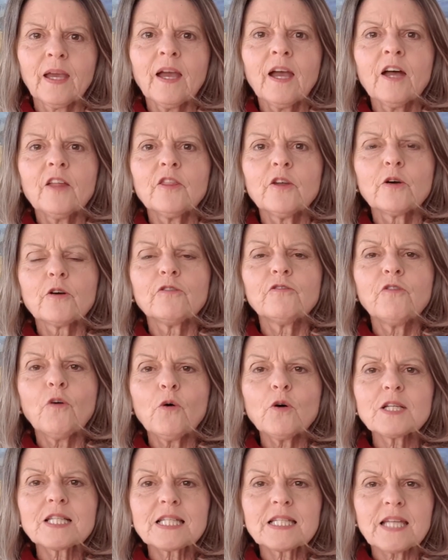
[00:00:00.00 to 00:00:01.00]
There are 4
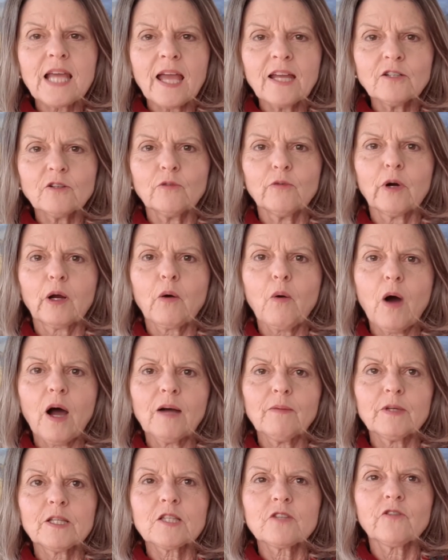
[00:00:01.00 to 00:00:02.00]
standard
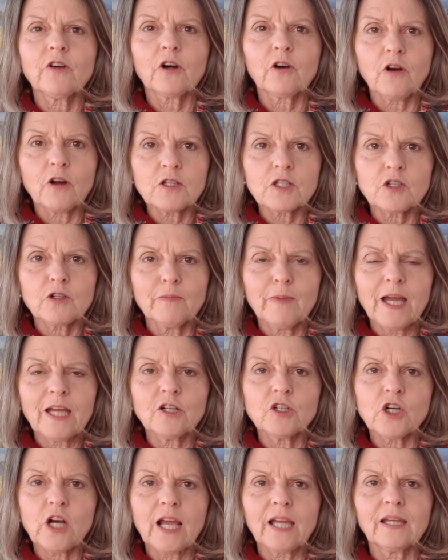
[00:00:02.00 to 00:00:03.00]
requirements for cross-domain
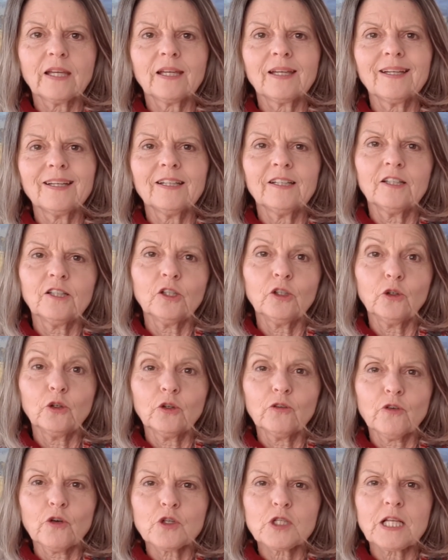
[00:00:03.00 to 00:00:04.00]
tracking in
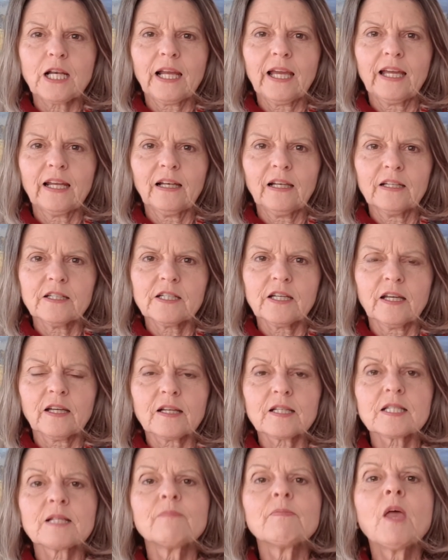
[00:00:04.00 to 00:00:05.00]
Universal
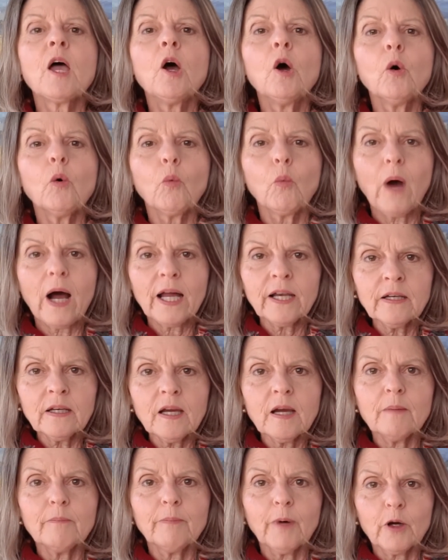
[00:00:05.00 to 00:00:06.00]
Analytics. 1.
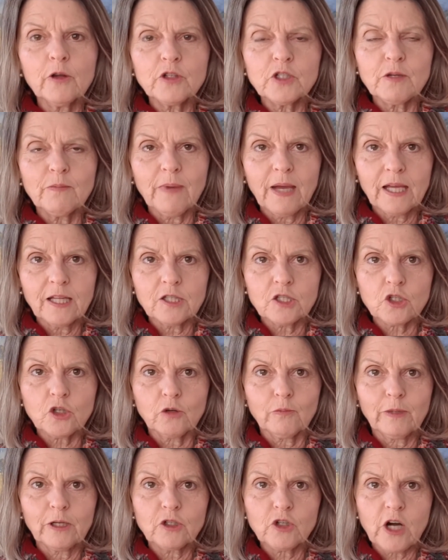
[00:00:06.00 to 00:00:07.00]
Both domains should be
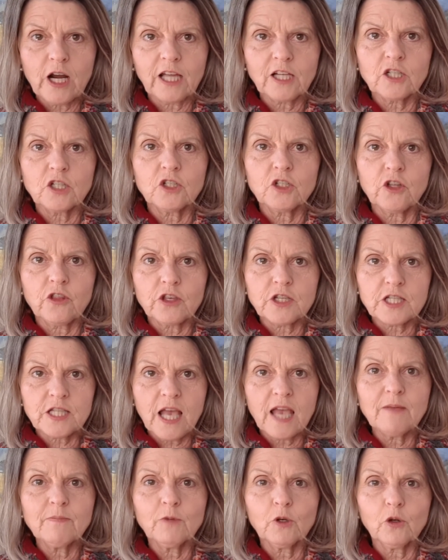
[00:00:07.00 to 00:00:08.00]
tracked to the
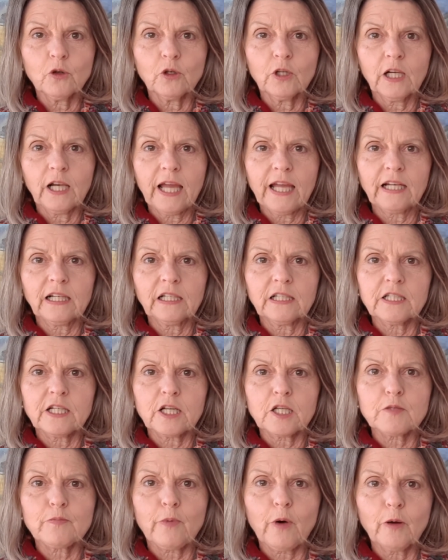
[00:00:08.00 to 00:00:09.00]
same Google Analytics
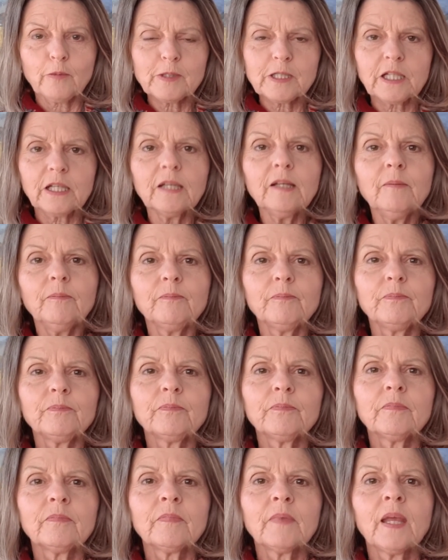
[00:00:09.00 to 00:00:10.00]
property.
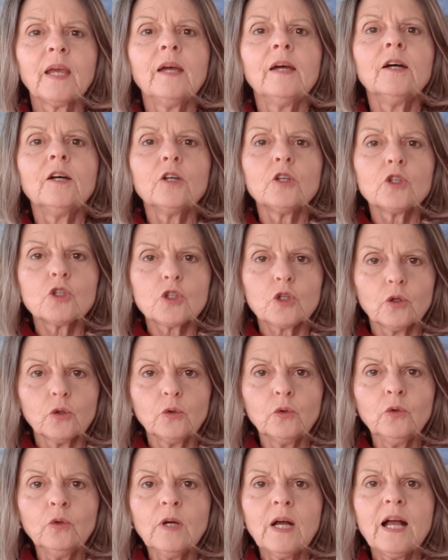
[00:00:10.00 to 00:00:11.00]
2.
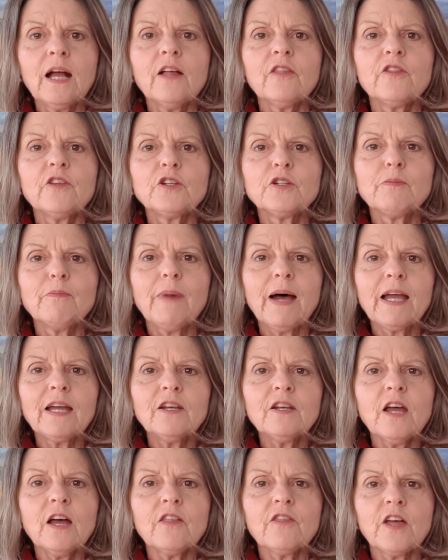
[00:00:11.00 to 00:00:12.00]
The domain
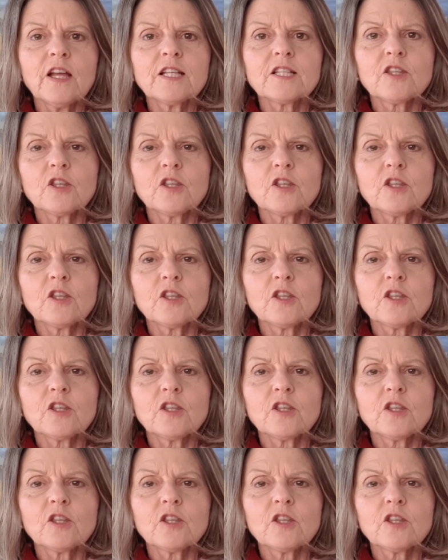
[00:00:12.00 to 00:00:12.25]
that's the